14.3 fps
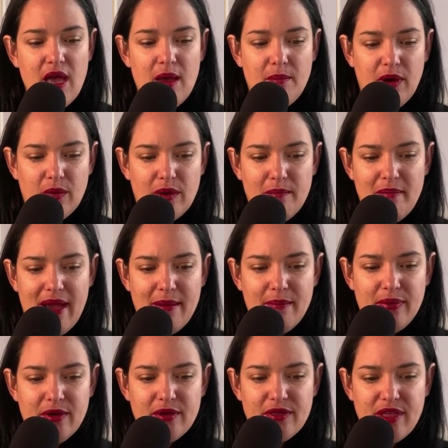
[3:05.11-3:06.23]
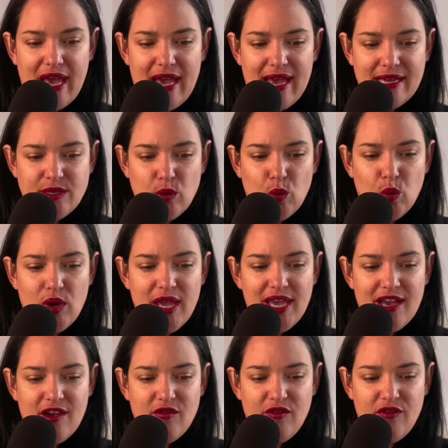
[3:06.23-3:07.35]
But remember that we
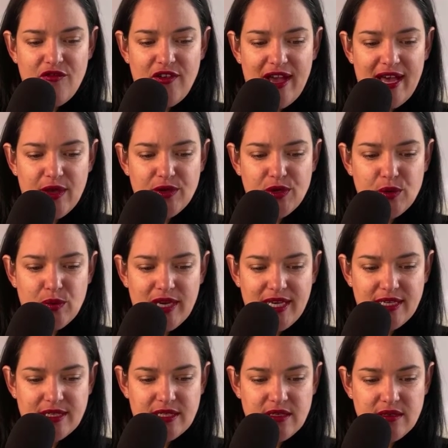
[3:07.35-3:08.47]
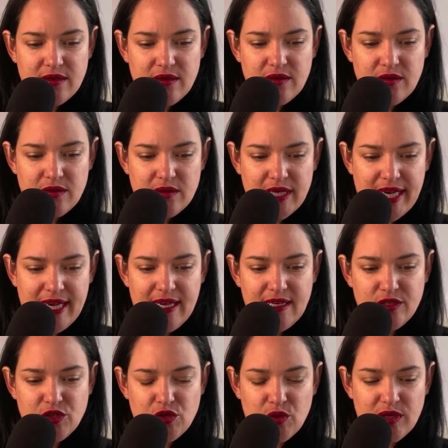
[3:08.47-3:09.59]
evaluate. Okay,
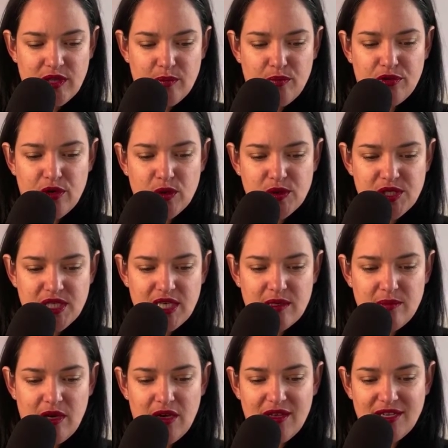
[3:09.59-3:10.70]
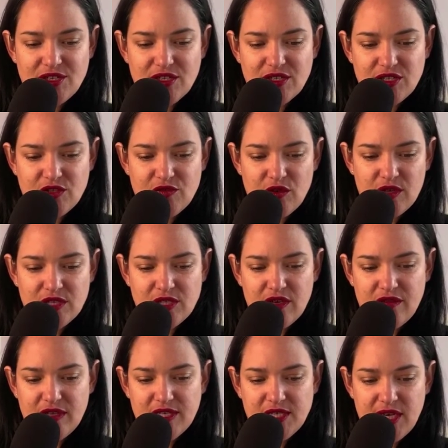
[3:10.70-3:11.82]
so in the proceed model, I should just focus on
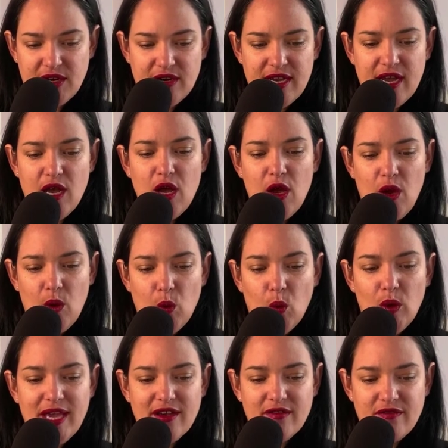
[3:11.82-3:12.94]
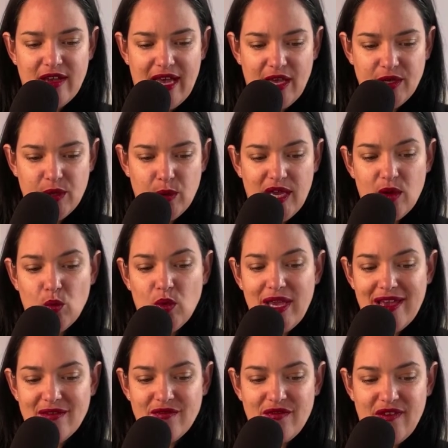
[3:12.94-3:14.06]
this area, we evaluate. We
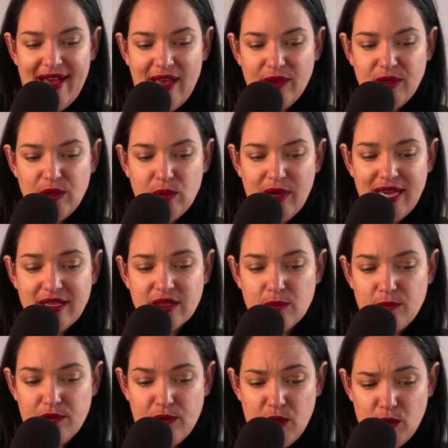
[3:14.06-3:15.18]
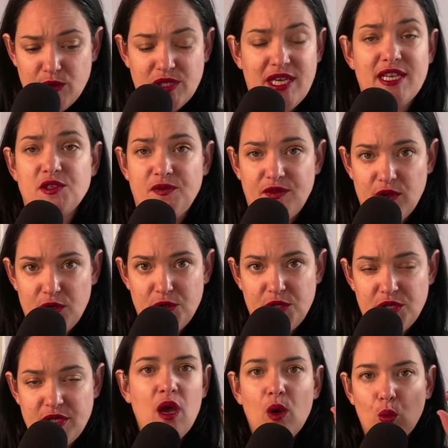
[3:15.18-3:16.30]
evaluate the process
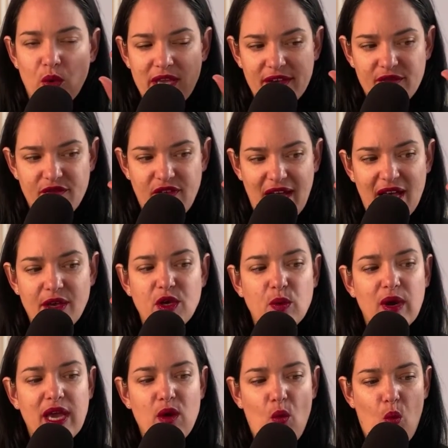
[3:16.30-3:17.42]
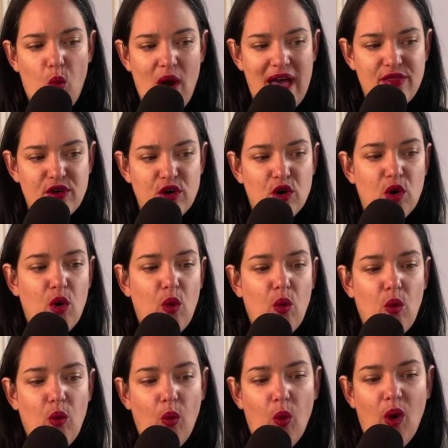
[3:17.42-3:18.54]
first. We evaluate whether
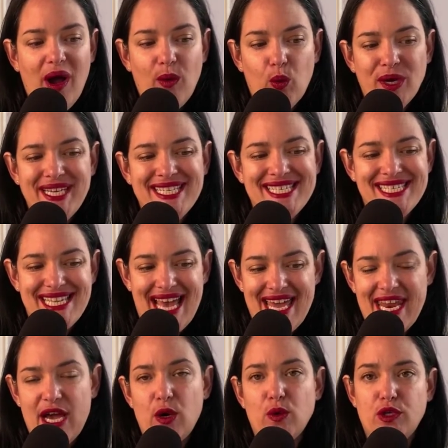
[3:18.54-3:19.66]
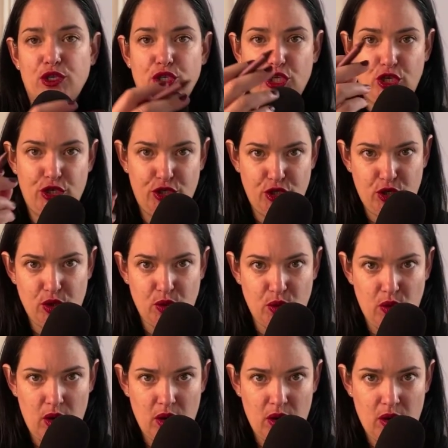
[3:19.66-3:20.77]
what we set out to
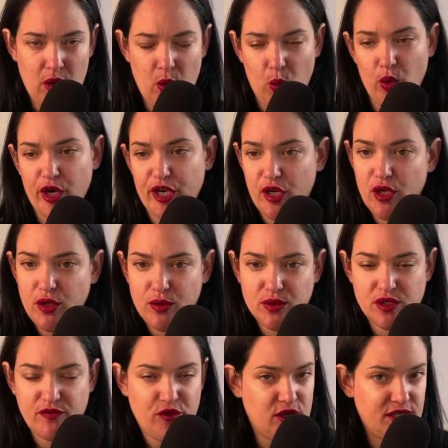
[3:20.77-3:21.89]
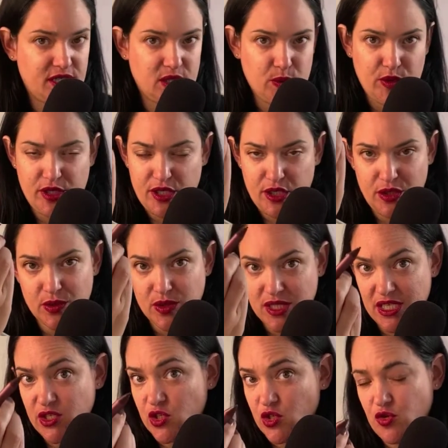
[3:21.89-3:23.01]
do, we're going to use, for instance, we're going to use
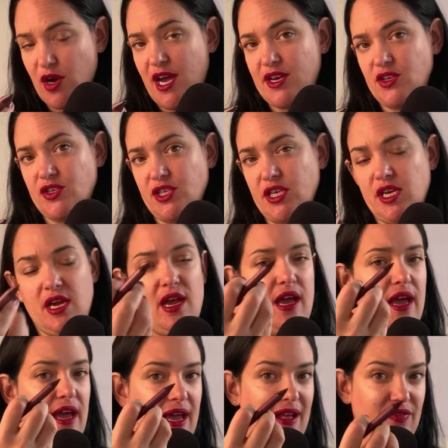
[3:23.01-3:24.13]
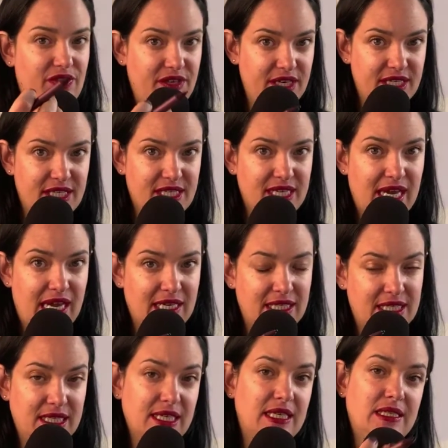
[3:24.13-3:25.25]
this strategy and these
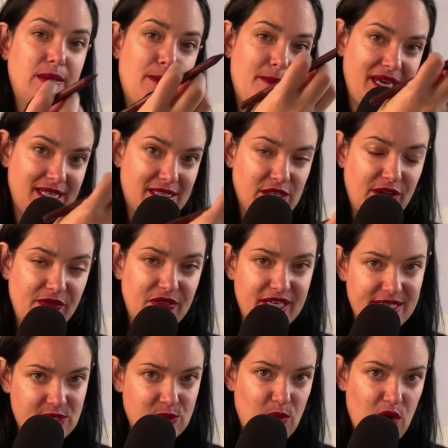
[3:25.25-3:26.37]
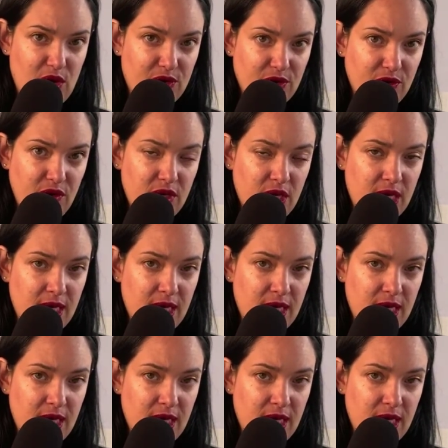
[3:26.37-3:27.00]
tactics based on this model.